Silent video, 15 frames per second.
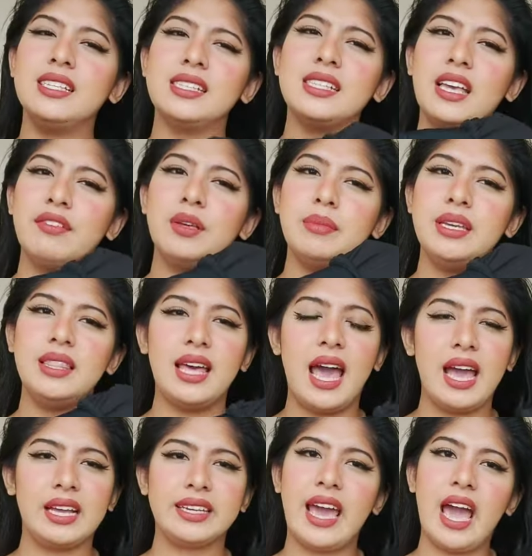this is giving me
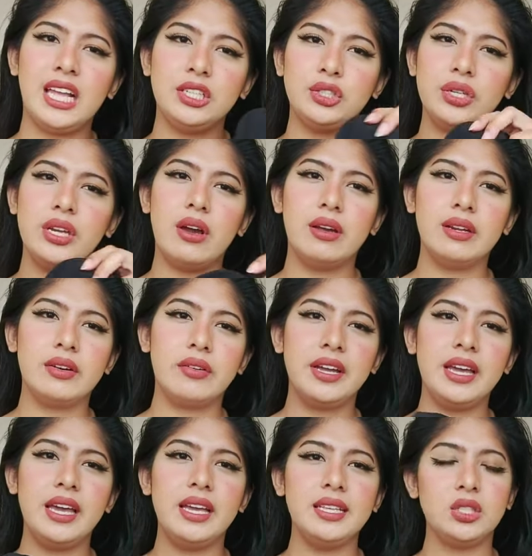that Catriona
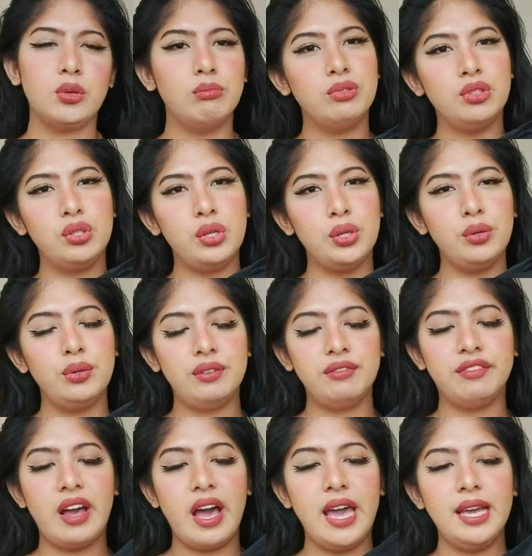Gray swimsuit
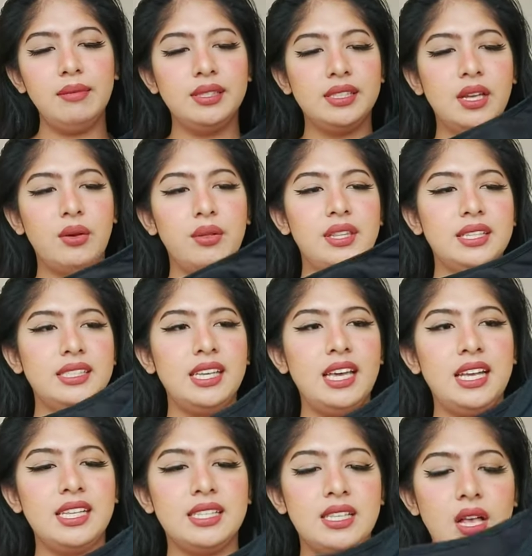vibe. So this
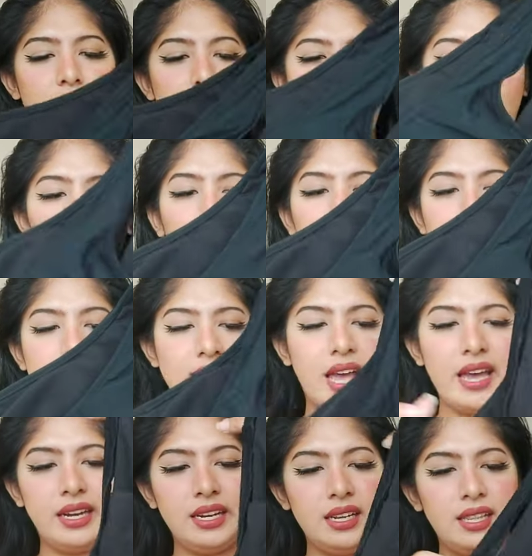is
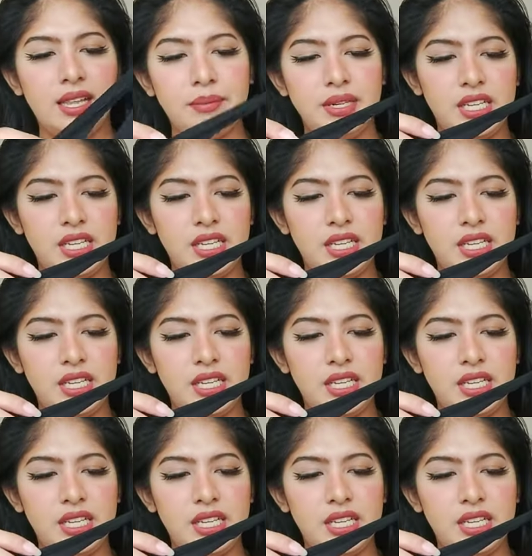one-sided. Let